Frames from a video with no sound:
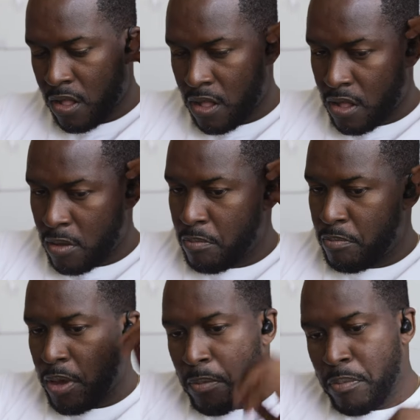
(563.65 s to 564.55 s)
to audio
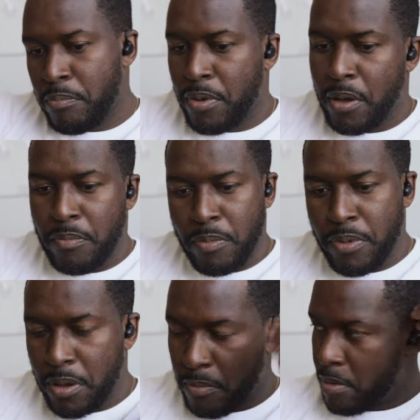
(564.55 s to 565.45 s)
quality, audio
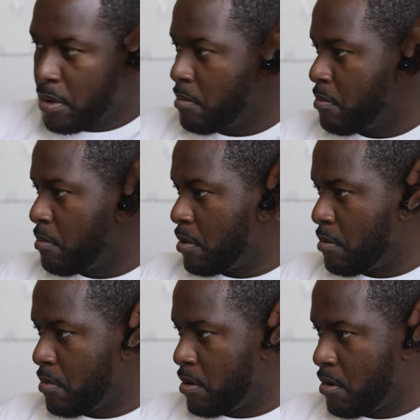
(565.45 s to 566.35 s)
is nice, not
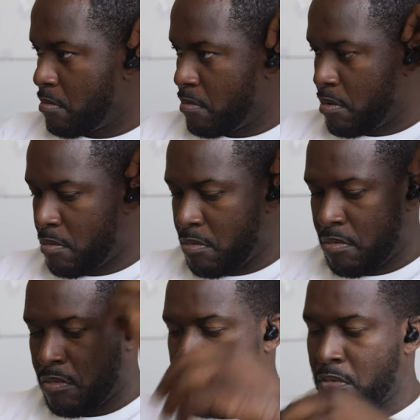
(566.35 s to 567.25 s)
as warm as I
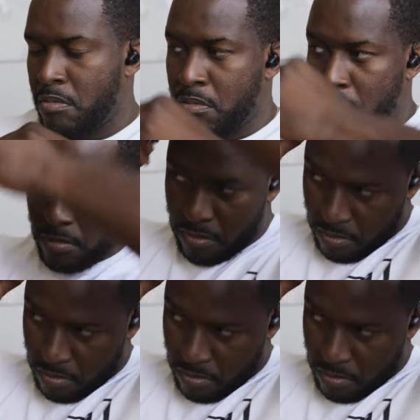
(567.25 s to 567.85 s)
would like, but the